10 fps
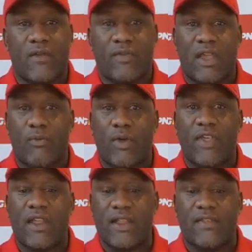And when
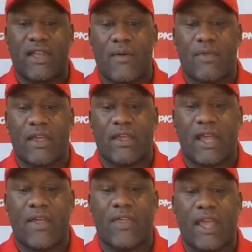they needed something
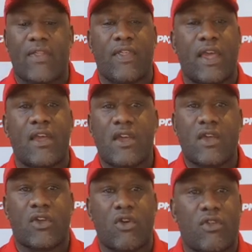at the end there,
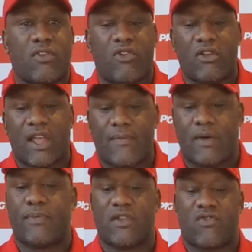Curtis Scott comes
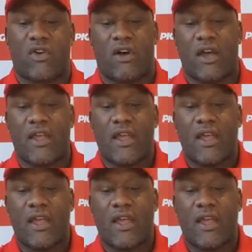up with a try.